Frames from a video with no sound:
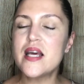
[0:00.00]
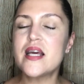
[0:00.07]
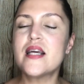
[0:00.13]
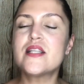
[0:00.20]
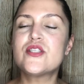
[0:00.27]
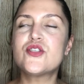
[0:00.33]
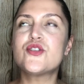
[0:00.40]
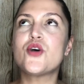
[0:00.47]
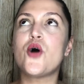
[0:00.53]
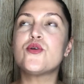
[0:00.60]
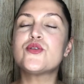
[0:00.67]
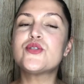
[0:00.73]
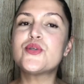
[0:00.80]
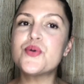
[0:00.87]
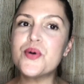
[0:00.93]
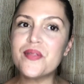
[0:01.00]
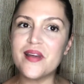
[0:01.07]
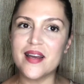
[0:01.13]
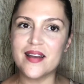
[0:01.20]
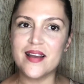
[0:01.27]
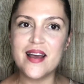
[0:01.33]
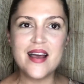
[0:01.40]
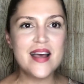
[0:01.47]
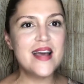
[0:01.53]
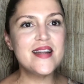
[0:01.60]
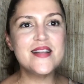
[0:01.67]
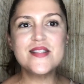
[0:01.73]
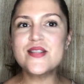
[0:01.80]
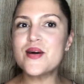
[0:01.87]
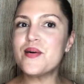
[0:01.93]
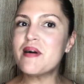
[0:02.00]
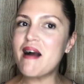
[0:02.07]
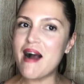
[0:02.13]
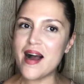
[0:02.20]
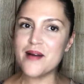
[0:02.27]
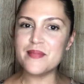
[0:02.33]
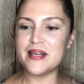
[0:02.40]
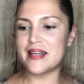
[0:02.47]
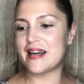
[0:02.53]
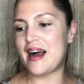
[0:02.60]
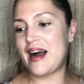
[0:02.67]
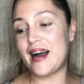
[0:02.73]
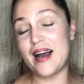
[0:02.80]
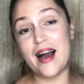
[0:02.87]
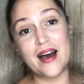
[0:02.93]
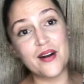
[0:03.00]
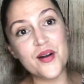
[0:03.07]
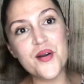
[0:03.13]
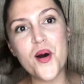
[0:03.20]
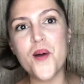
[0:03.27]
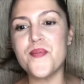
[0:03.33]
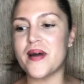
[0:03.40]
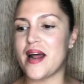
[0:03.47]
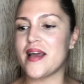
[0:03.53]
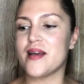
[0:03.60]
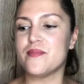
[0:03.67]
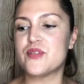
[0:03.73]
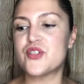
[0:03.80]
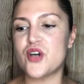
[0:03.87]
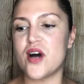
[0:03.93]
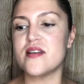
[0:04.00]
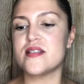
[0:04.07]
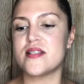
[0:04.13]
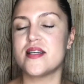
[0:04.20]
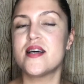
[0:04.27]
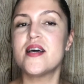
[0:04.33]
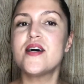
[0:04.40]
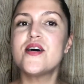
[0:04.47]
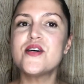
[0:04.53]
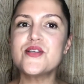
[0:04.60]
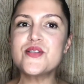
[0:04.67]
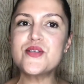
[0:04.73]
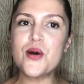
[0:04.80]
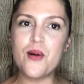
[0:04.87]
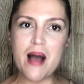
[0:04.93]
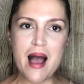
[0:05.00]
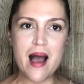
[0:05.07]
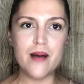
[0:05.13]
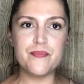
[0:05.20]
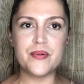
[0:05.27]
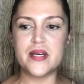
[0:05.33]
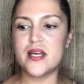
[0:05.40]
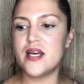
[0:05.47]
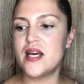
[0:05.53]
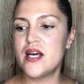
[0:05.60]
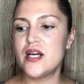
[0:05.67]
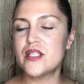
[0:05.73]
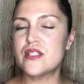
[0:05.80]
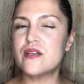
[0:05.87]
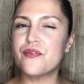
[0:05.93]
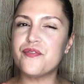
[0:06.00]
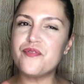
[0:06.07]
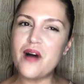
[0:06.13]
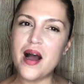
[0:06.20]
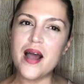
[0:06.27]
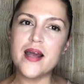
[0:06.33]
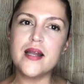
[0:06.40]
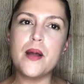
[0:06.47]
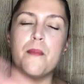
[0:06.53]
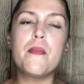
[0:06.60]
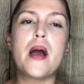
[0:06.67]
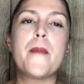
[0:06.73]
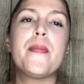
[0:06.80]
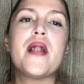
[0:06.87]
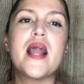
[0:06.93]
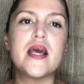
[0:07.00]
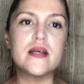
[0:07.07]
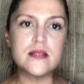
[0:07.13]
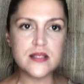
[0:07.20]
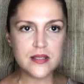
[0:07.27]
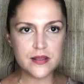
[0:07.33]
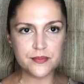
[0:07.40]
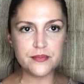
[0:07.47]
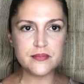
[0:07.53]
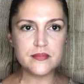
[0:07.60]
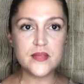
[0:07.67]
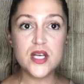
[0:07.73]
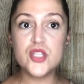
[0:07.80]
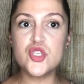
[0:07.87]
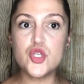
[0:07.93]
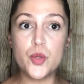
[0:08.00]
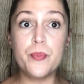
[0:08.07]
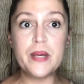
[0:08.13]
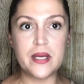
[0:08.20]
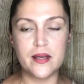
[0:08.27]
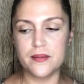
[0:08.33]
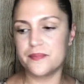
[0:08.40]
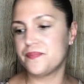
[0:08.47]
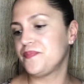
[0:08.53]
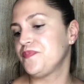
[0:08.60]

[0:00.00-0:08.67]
It's so soothing and it's so calming. I, I don't know, but I am just so happy to find my place to be.